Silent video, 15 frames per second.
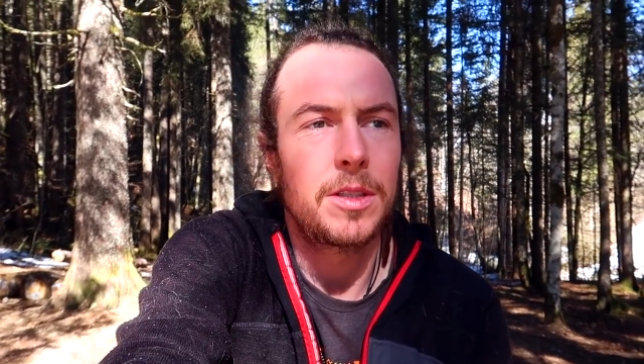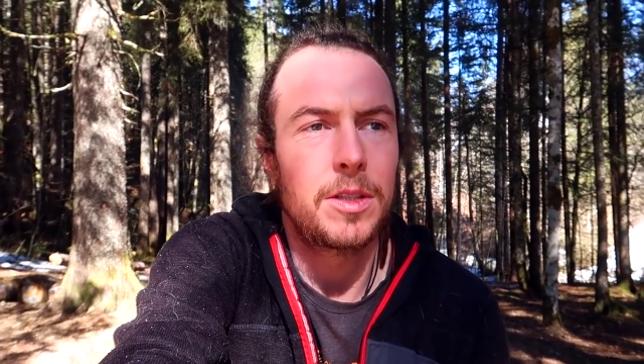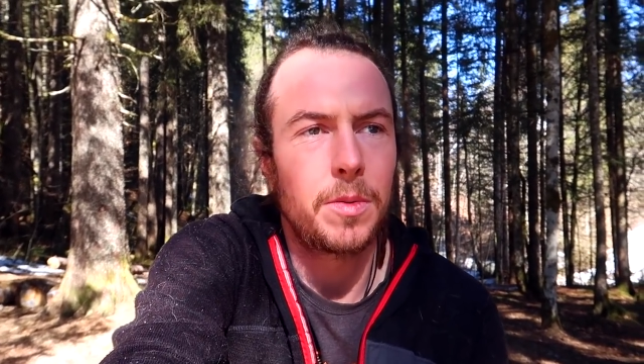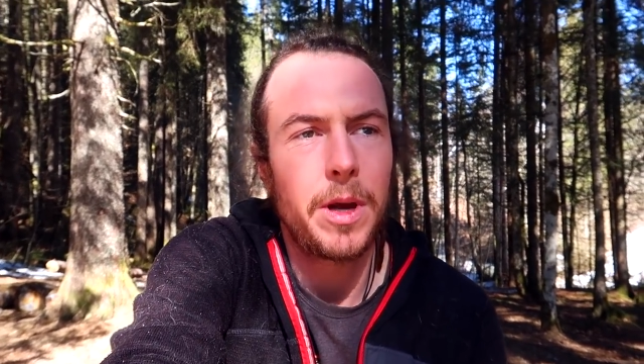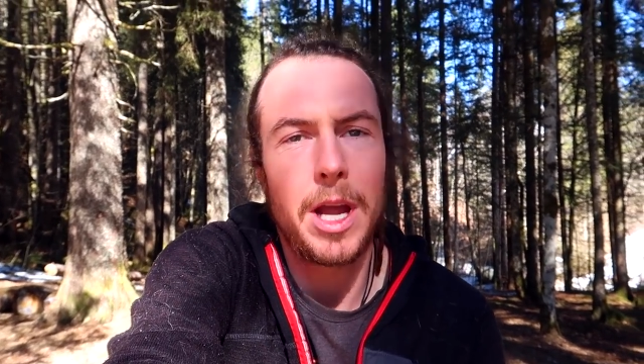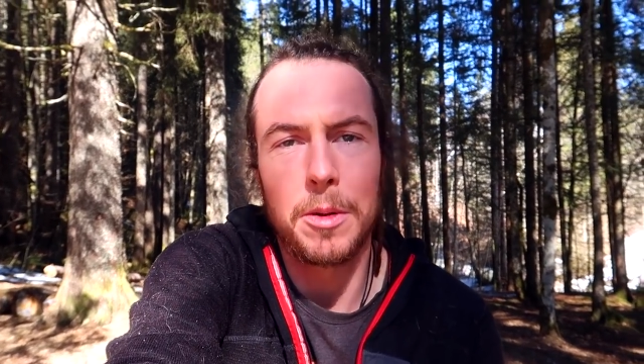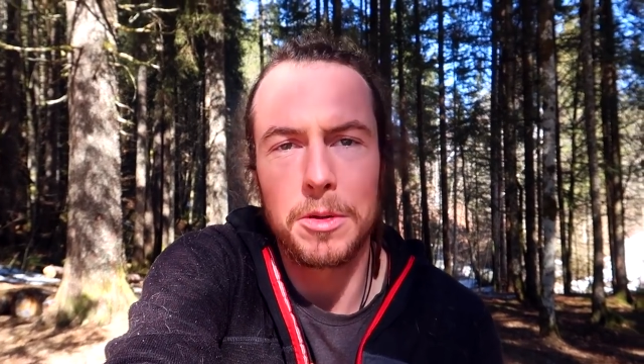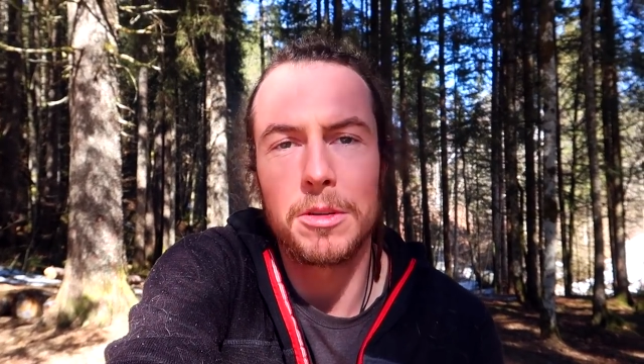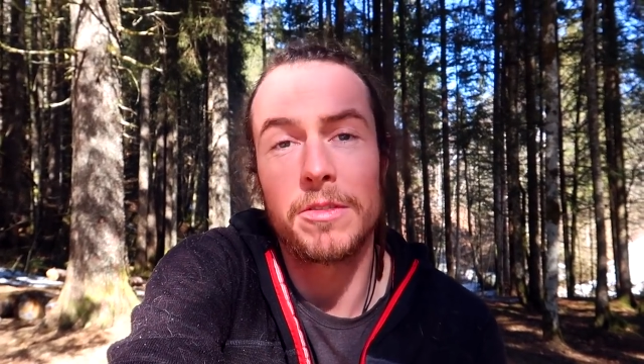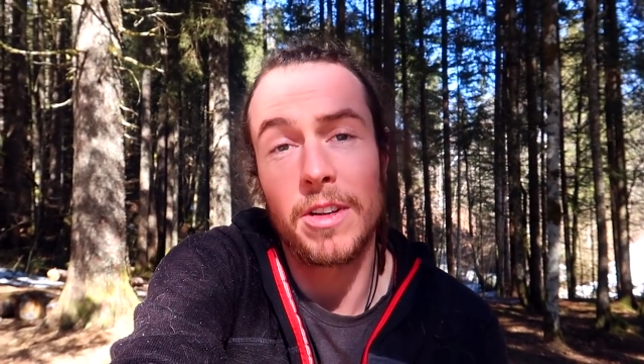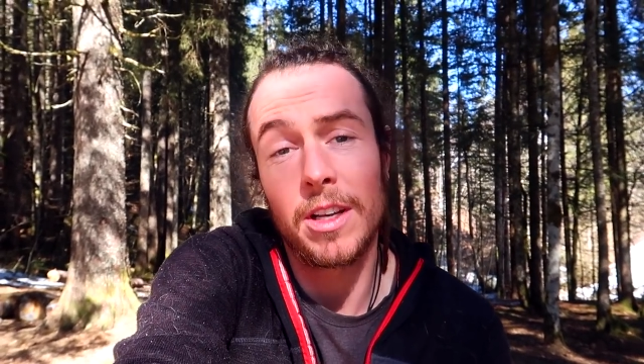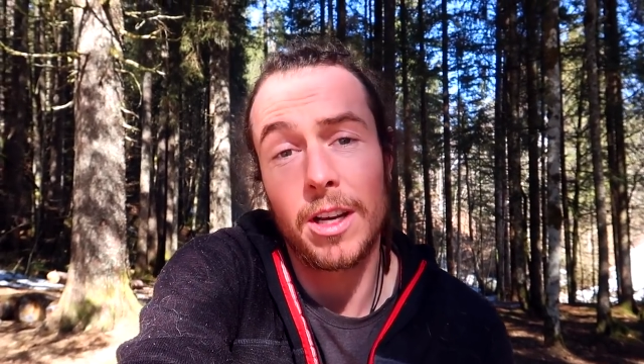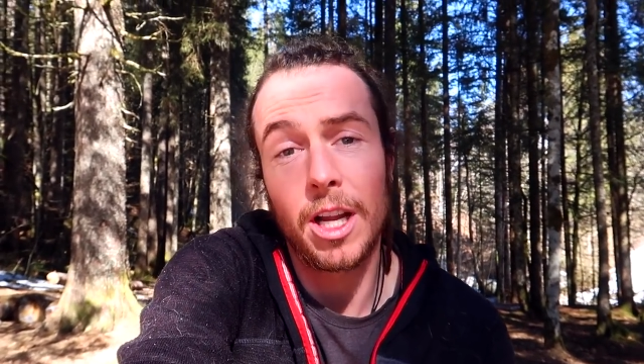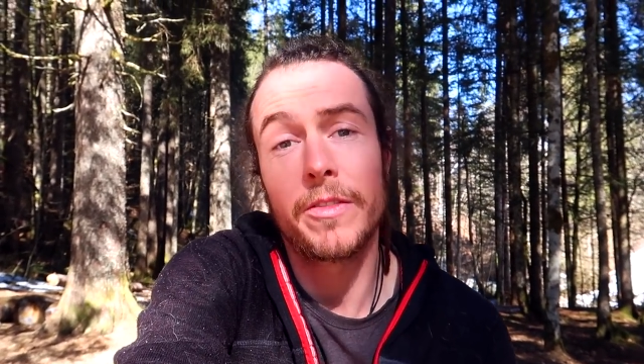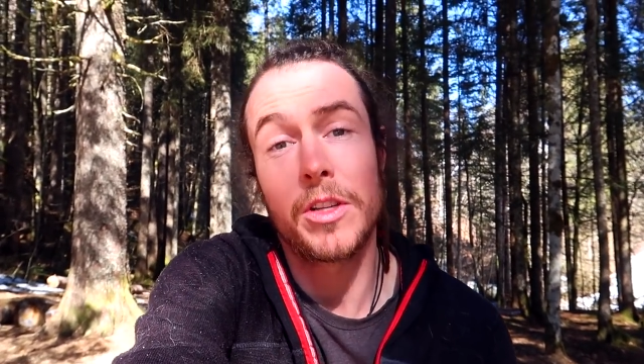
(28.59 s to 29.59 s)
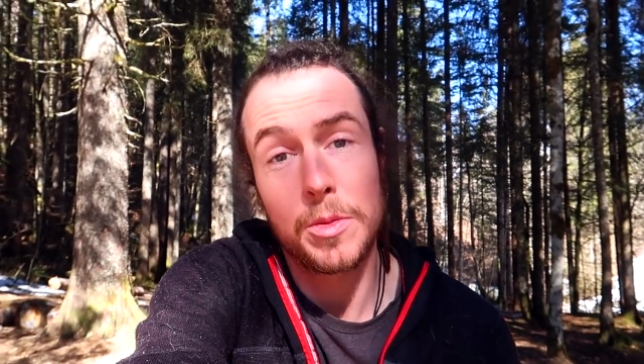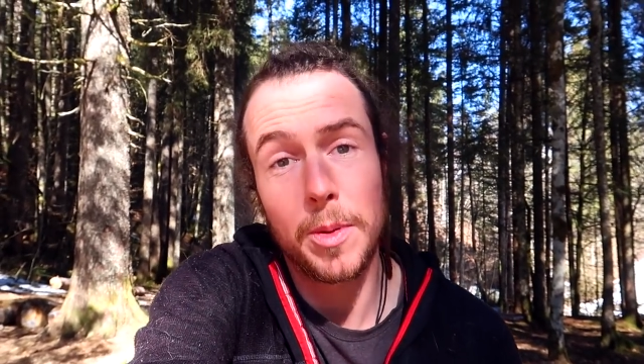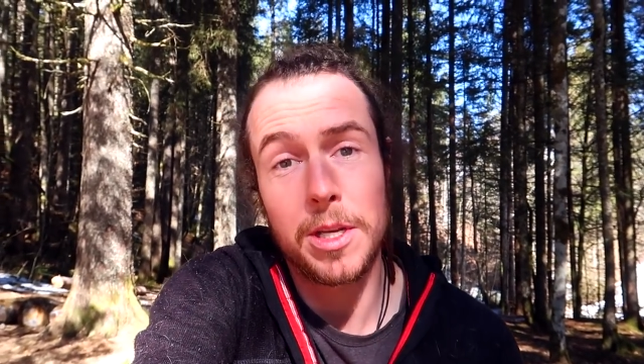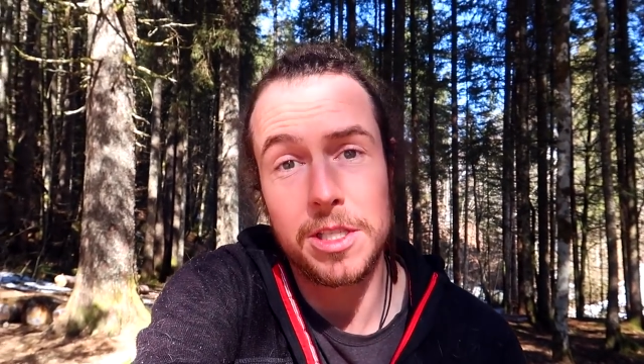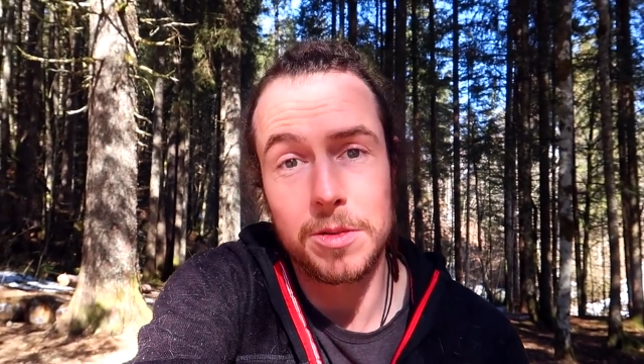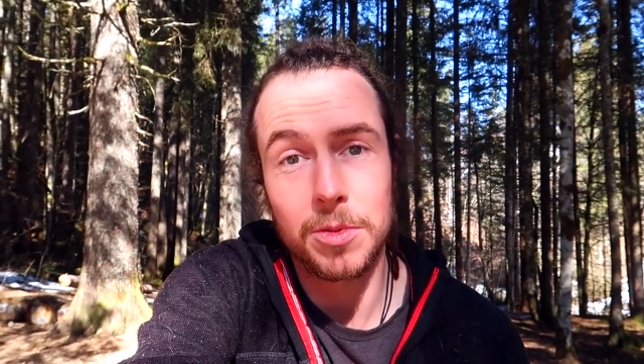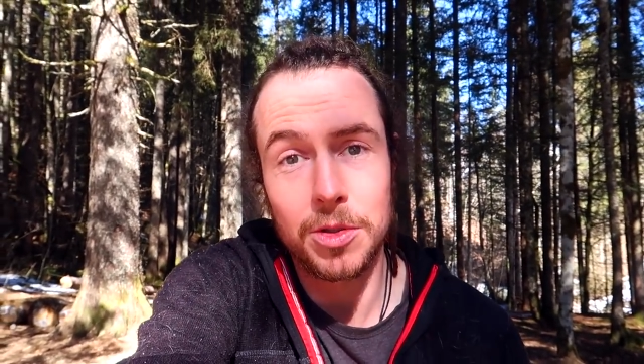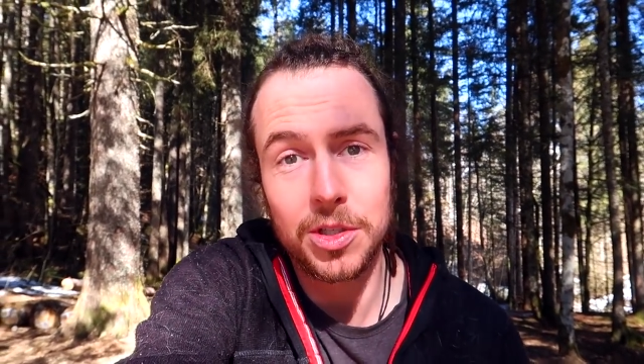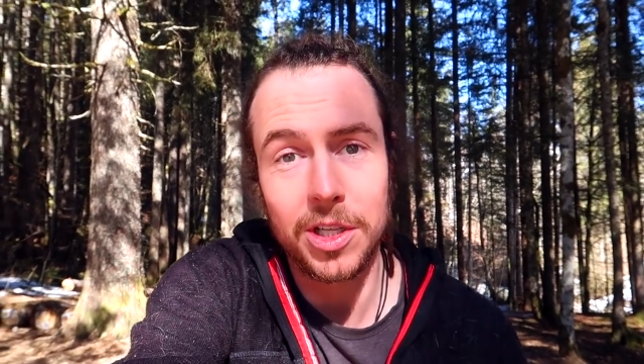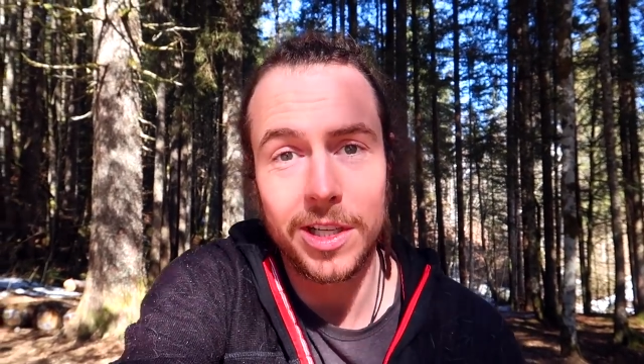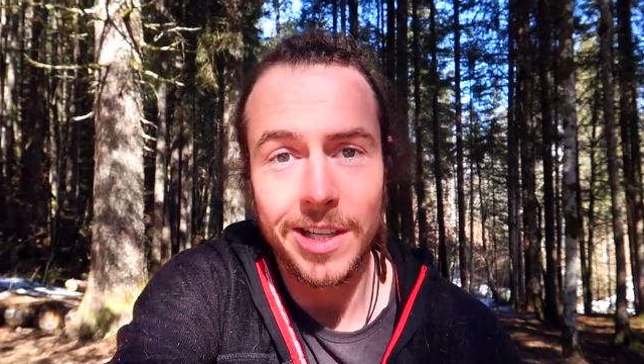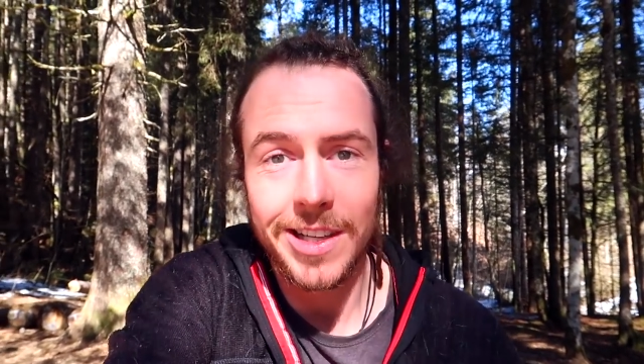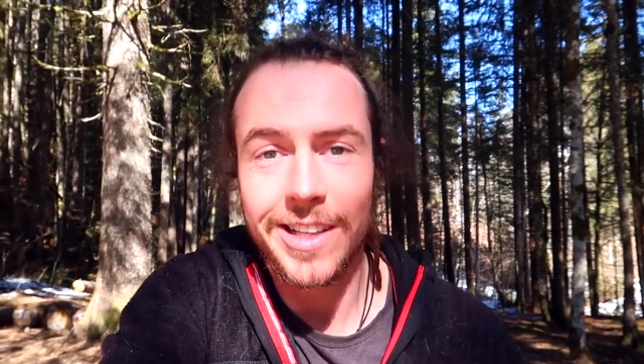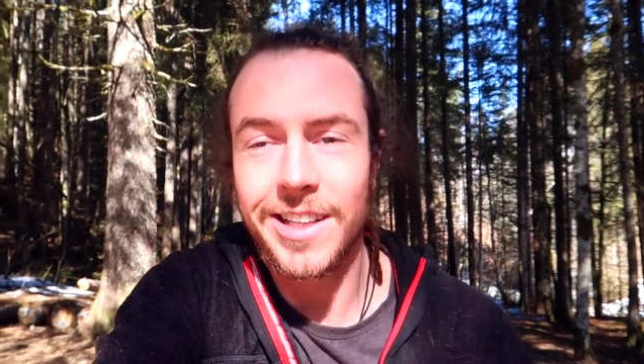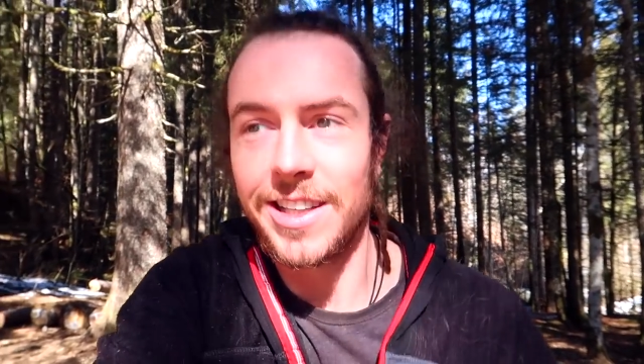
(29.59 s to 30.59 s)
The way I'm doing van life, it's best to budget.